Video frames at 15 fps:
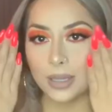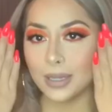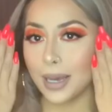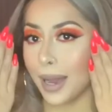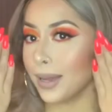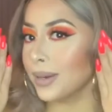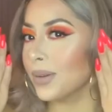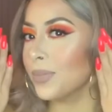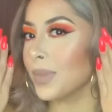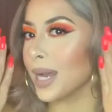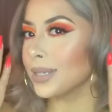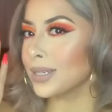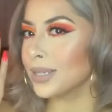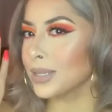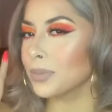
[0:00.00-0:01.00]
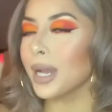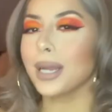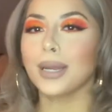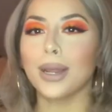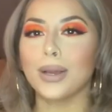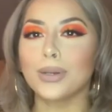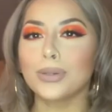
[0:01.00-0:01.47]
Kind of matches
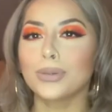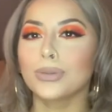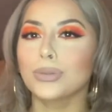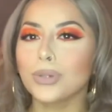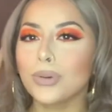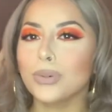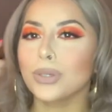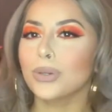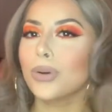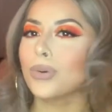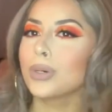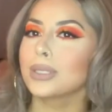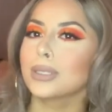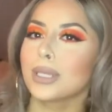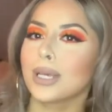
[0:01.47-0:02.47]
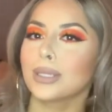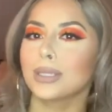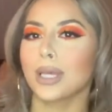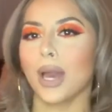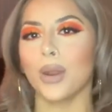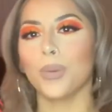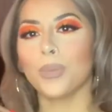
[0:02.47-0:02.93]
my nails, so you know,
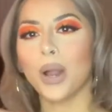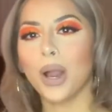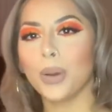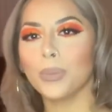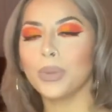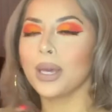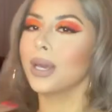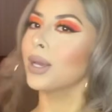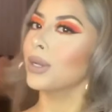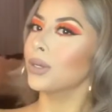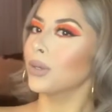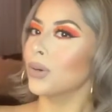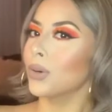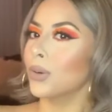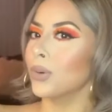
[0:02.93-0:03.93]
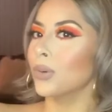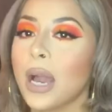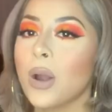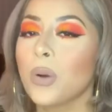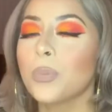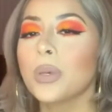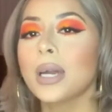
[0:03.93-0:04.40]
it's kind of popping, you know.
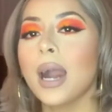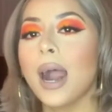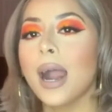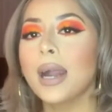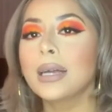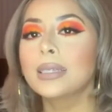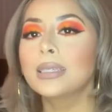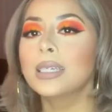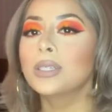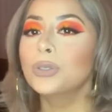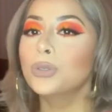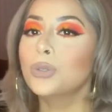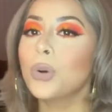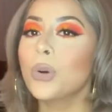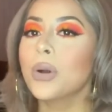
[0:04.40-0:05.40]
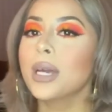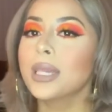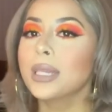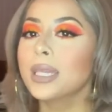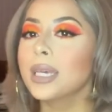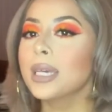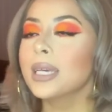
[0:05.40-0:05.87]
I hope you guys
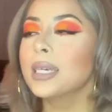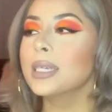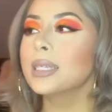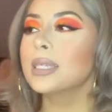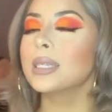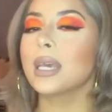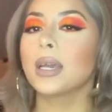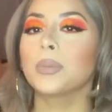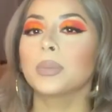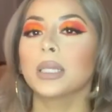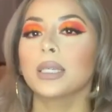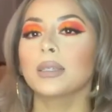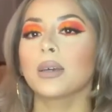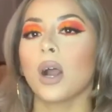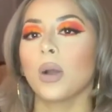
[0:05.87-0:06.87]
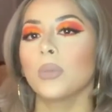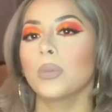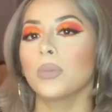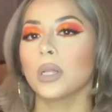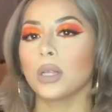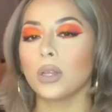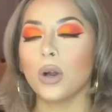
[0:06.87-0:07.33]
enjoyed this, and please
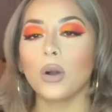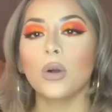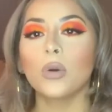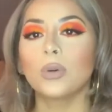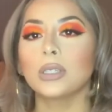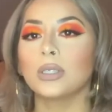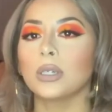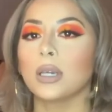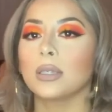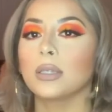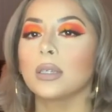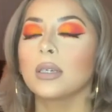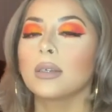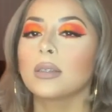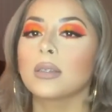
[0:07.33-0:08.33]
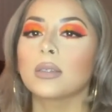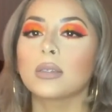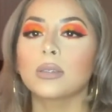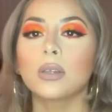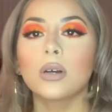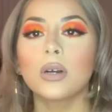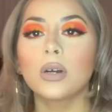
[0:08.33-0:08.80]
comment below what you guys think of this
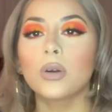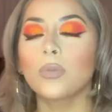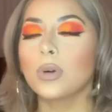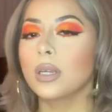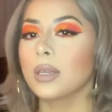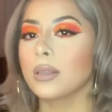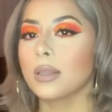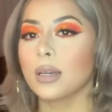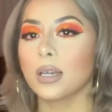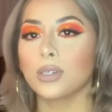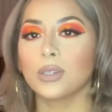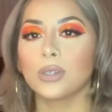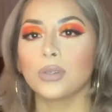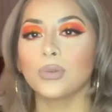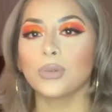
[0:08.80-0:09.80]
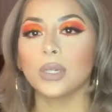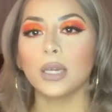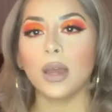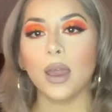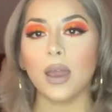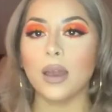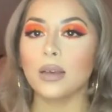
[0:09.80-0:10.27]
look. What do you think I should do
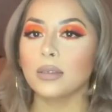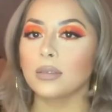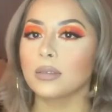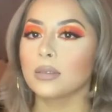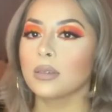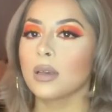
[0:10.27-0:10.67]
next?